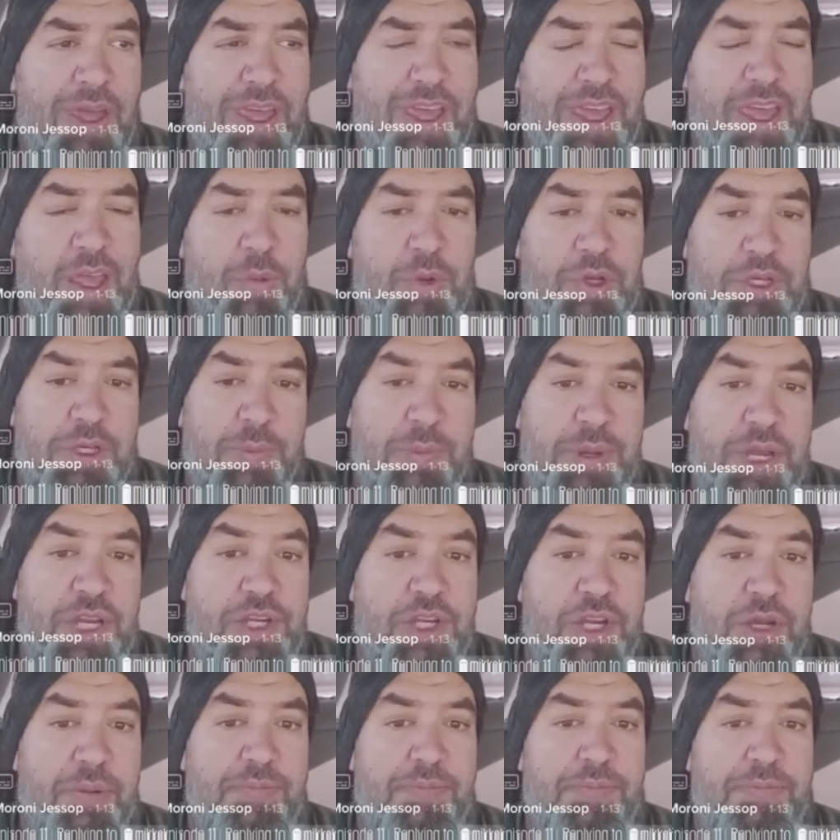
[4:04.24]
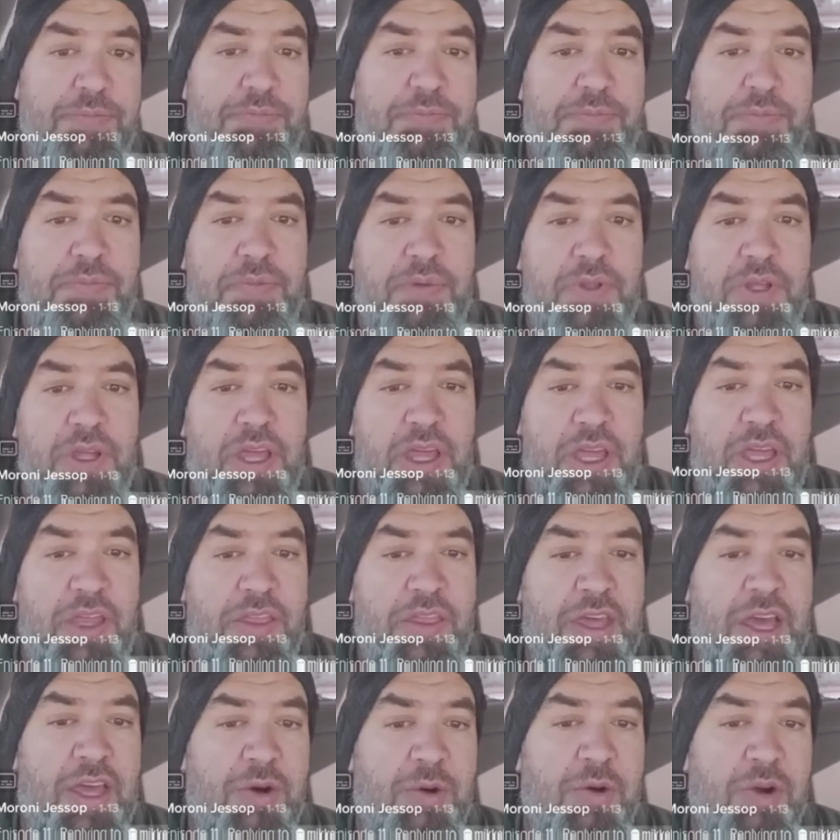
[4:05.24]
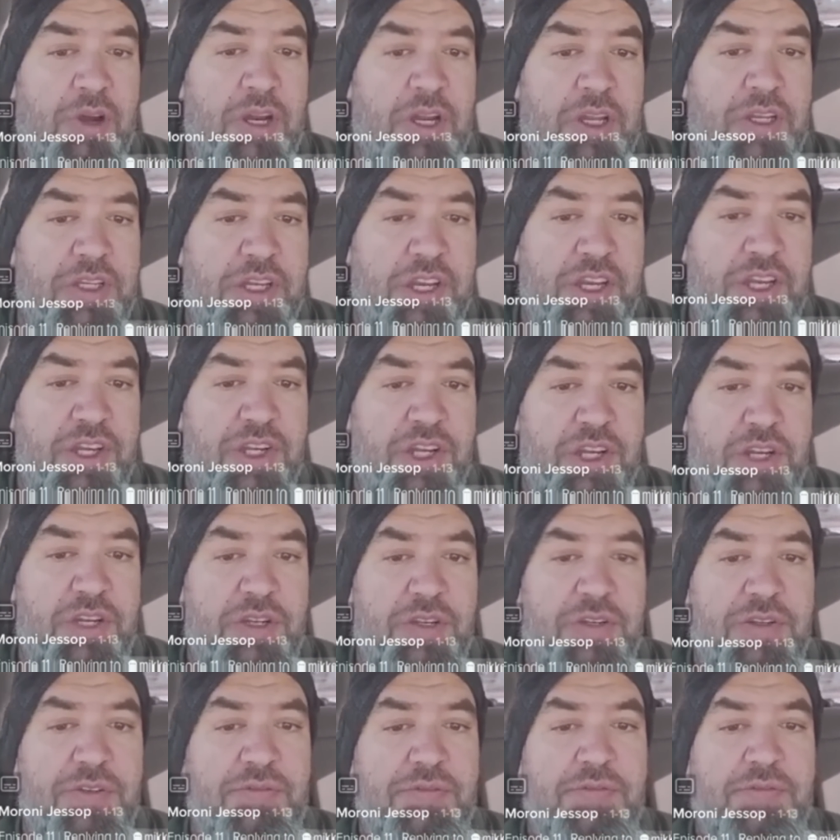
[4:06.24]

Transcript: He was a bishop in that organization.